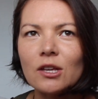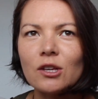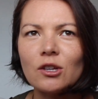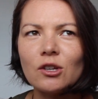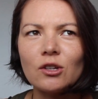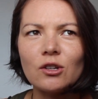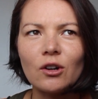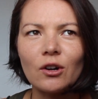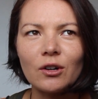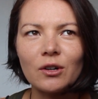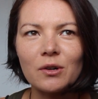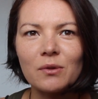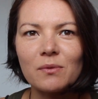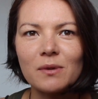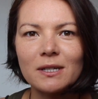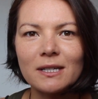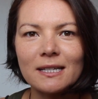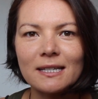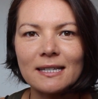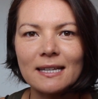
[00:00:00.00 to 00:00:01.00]
you don't know
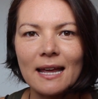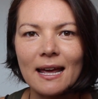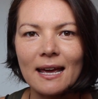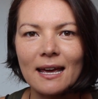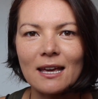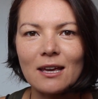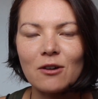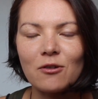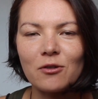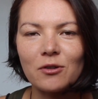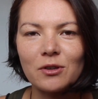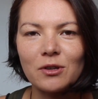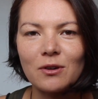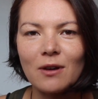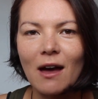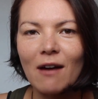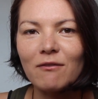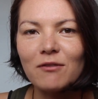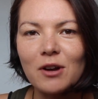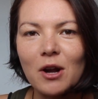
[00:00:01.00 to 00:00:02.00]
what to say or you
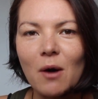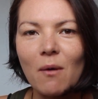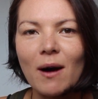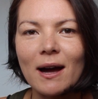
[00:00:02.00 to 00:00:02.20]
have no